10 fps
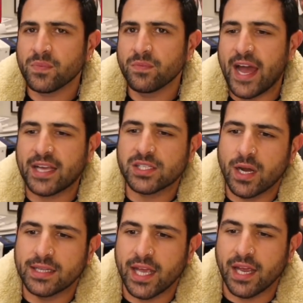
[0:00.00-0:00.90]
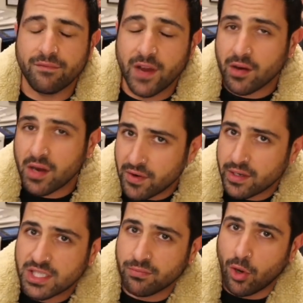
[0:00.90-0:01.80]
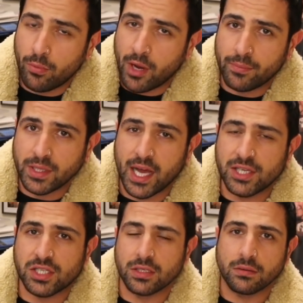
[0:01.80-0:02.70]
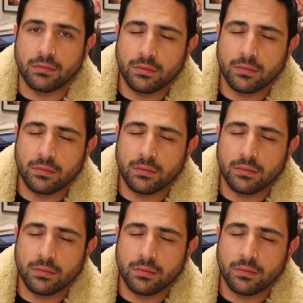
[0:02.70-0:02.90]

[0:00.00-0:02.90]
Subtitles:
facts right there. Very, very small population.